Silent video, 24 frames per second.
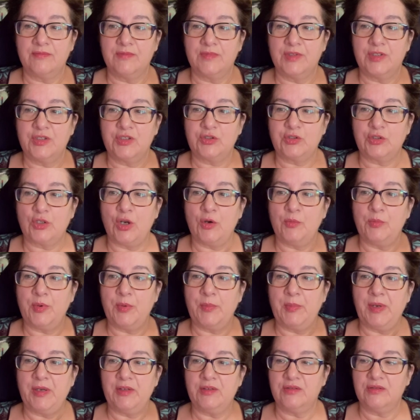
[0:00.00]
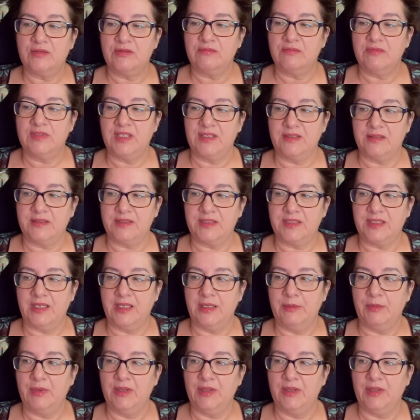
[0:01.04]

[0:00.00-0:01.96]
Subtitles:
stop about dinner time